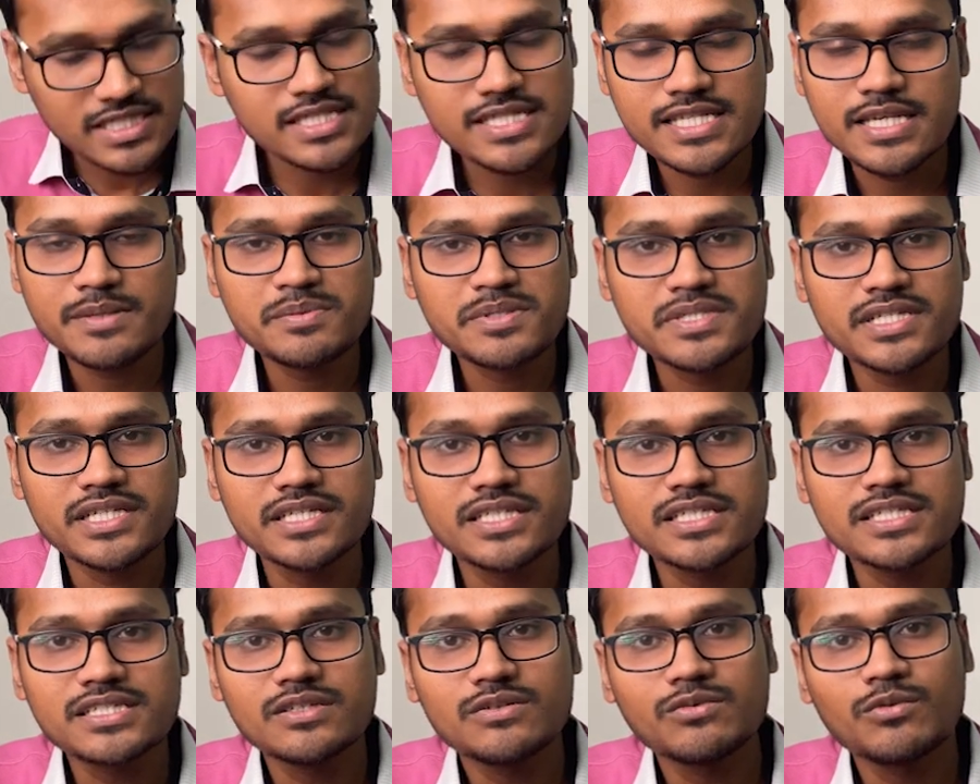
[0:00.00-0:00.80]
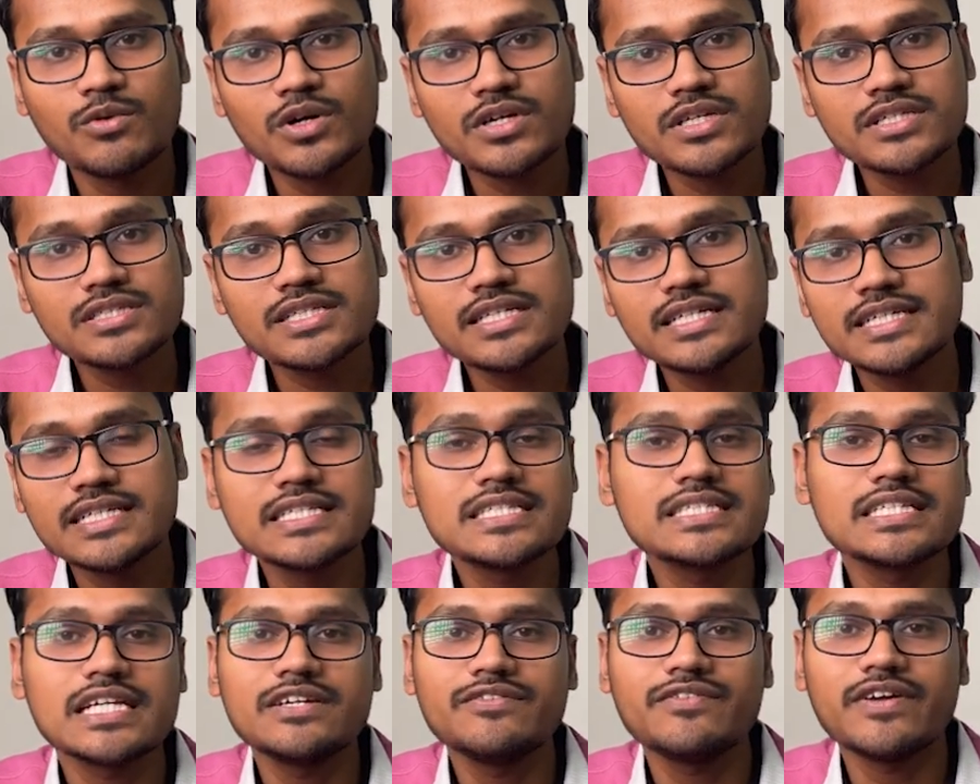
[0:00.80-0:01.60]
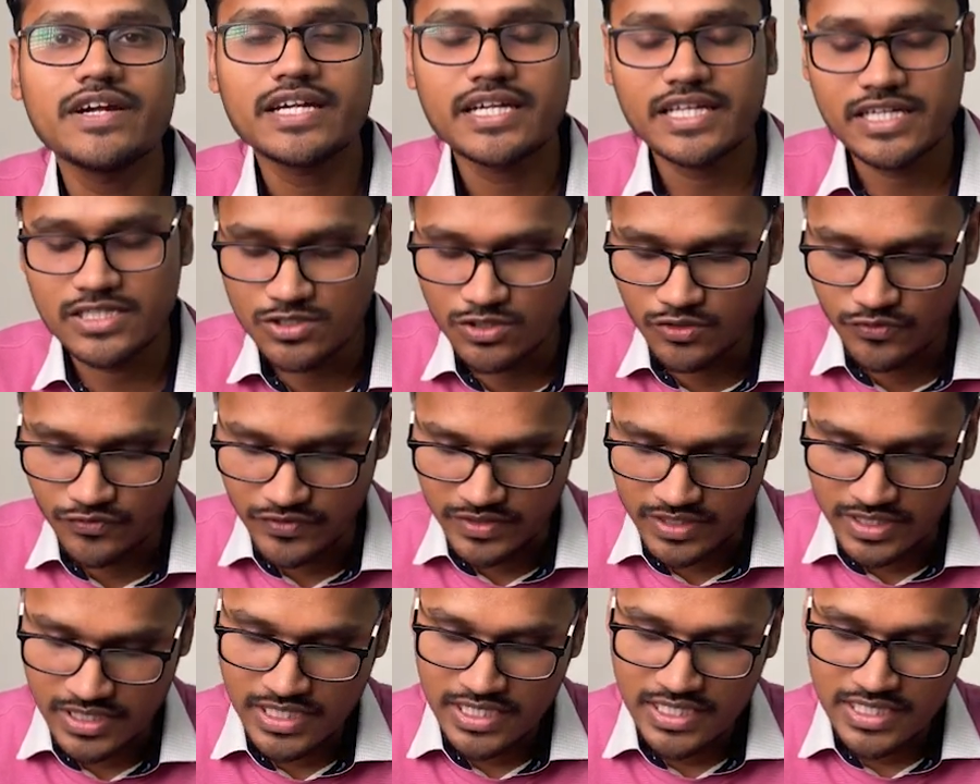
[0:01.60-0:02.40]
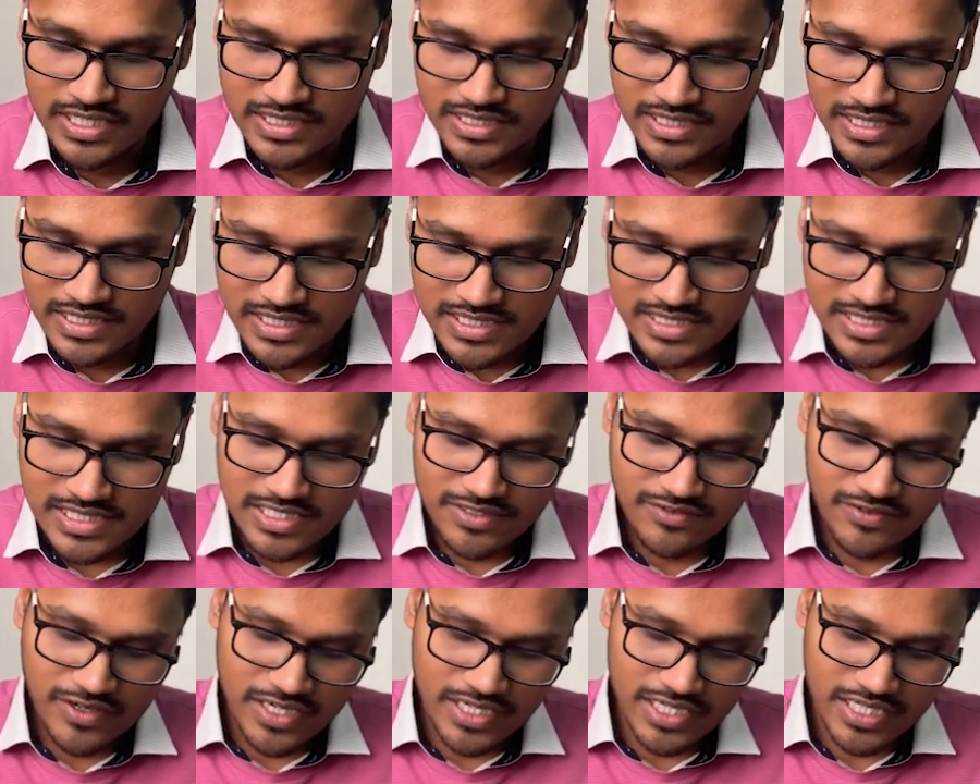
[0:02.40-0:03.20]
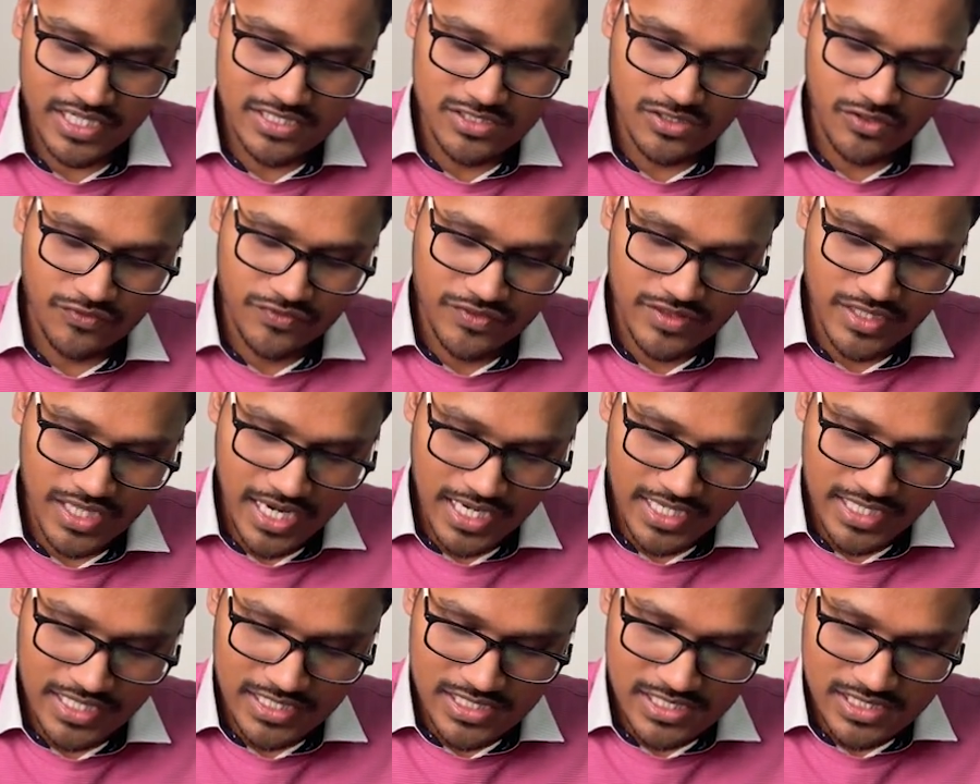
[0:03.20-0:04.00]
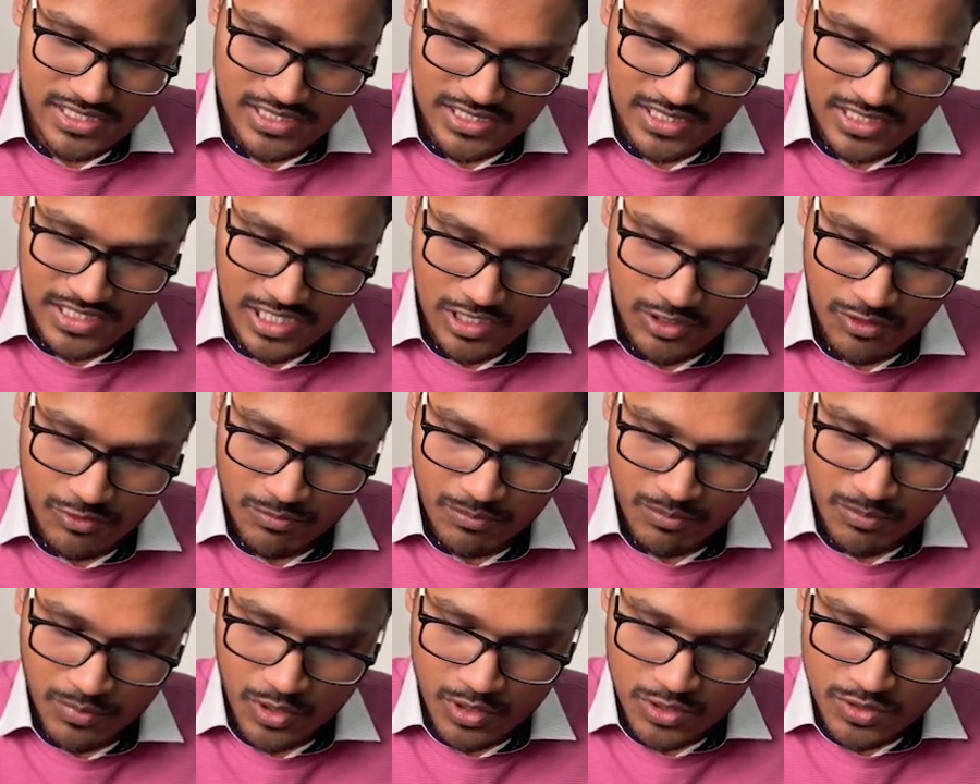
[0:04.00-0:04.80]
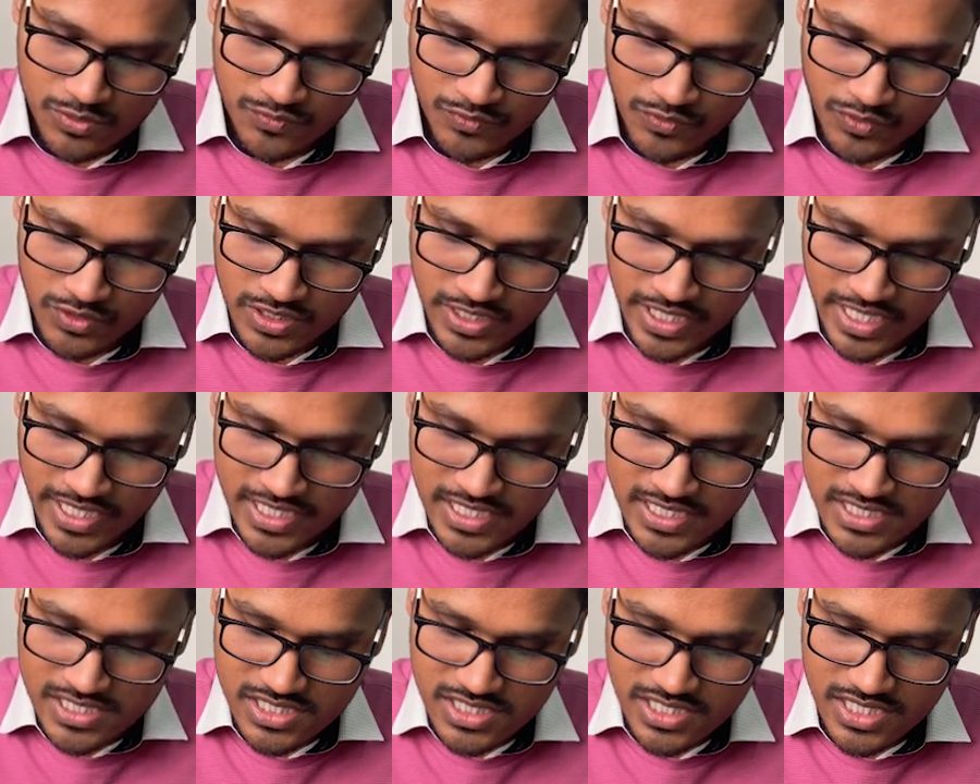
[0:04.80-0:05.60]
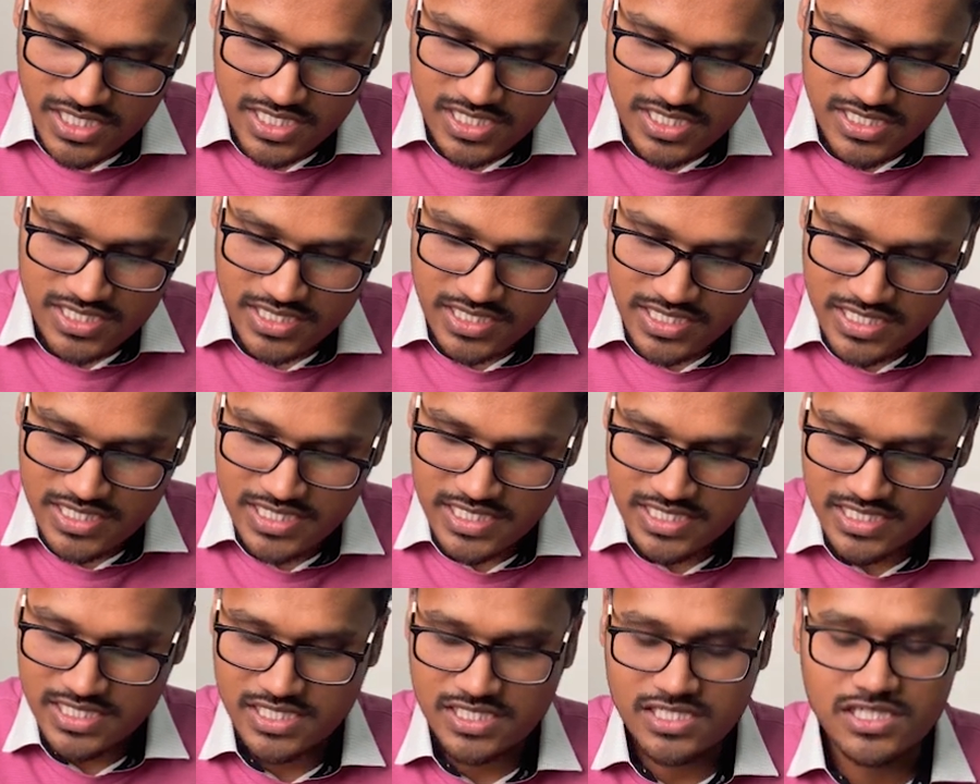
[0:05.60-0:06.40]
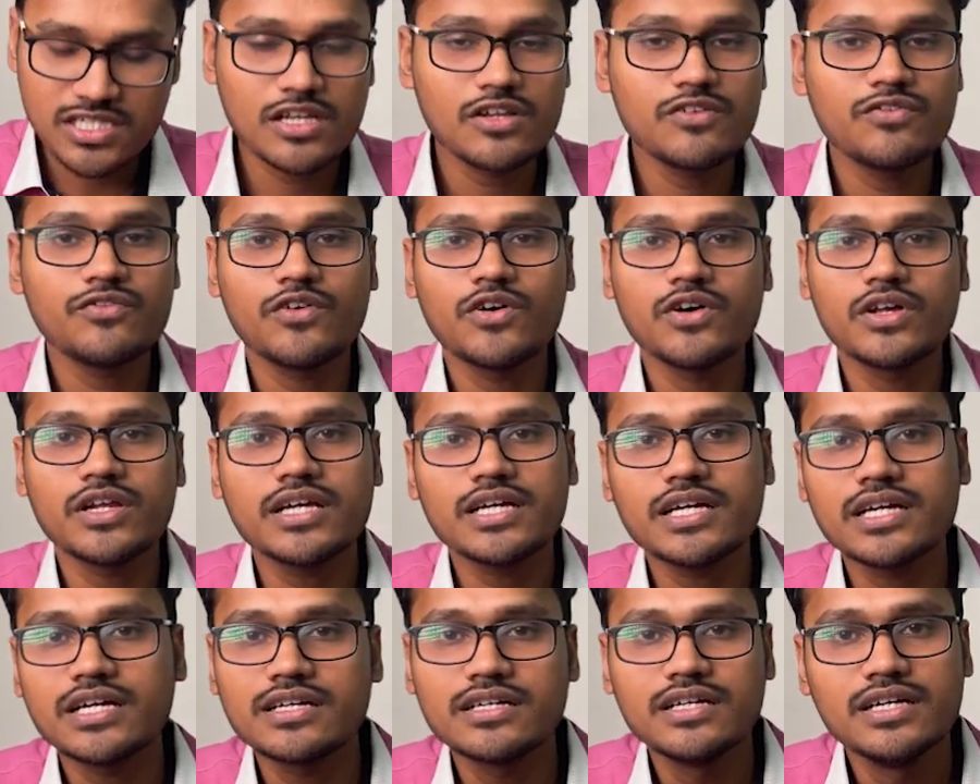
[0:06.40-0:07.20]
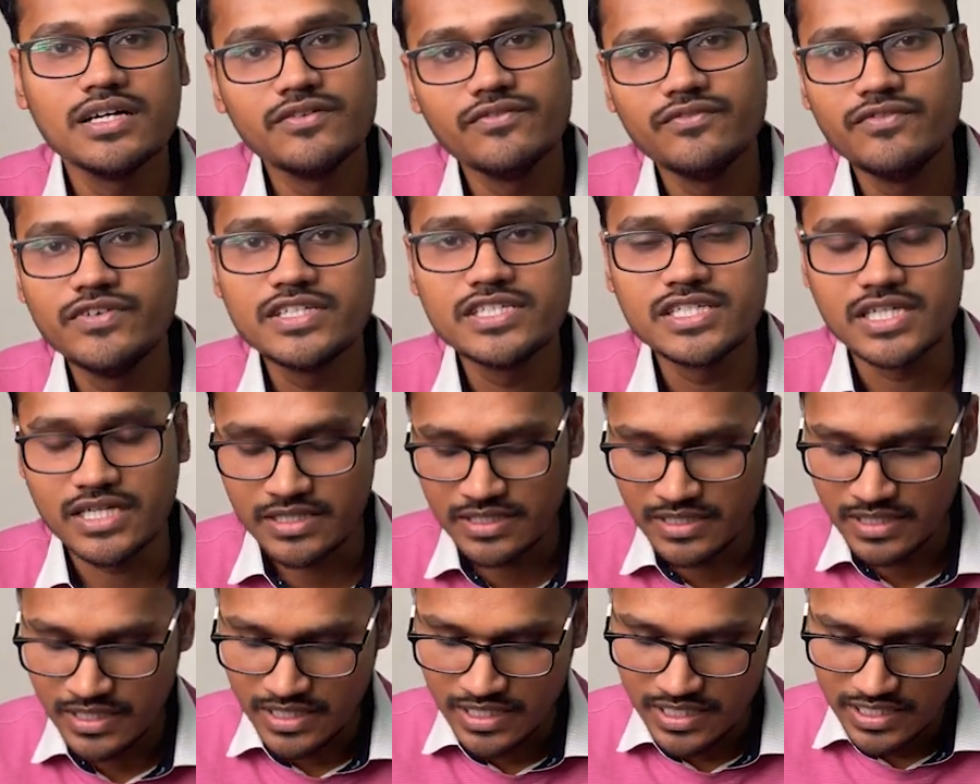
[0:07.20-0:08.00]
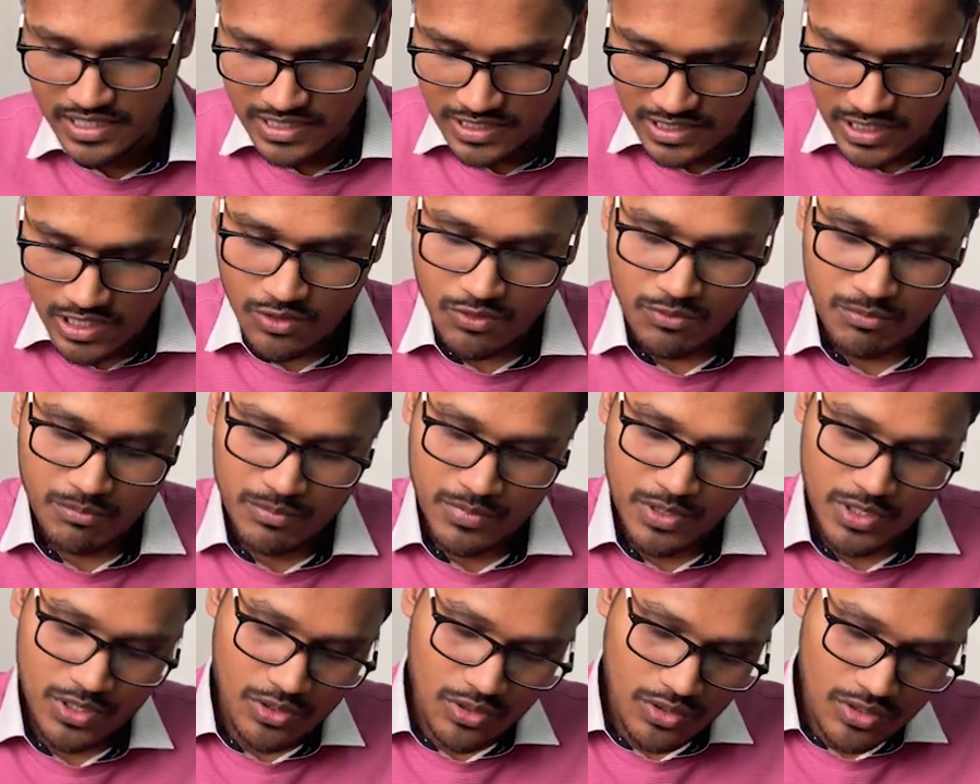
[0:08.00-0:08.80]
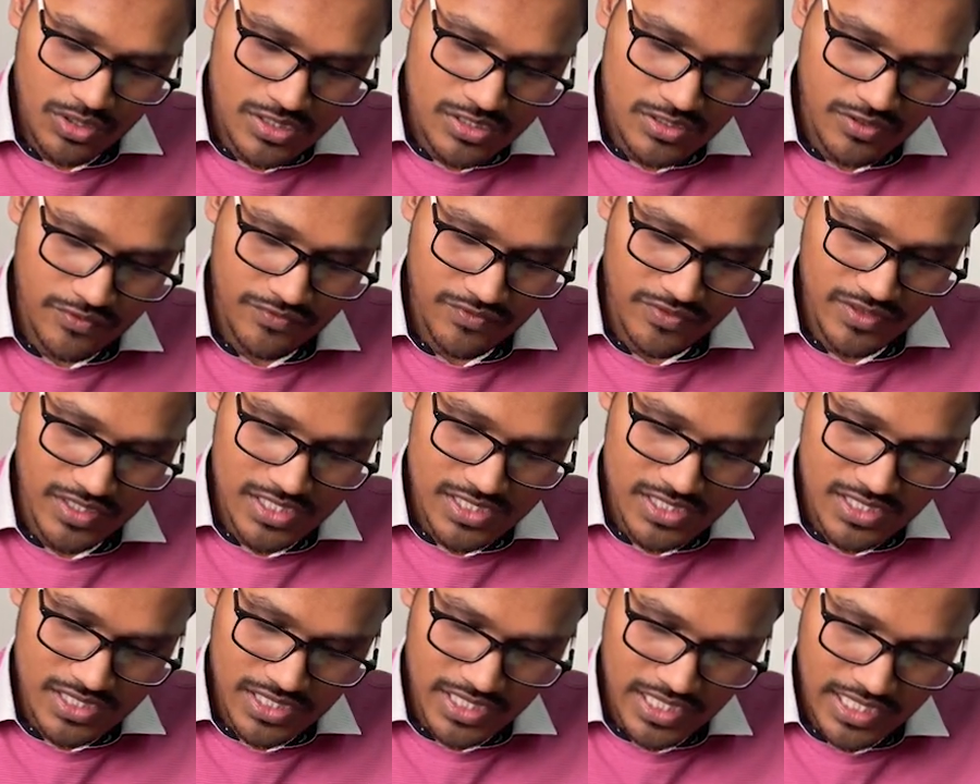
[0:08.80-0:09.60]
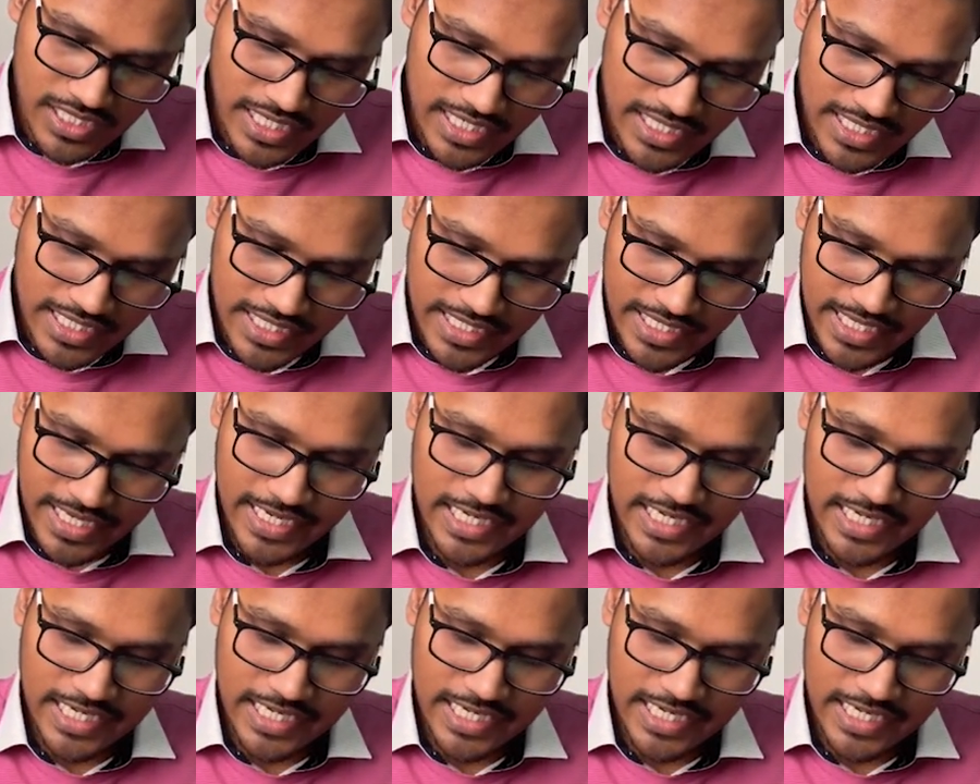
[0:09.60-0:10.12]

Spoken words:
a substance, what is the disadvantage of it? The disadvantage of that is now phosphodiesterase is essential for a vision. Now because of this getting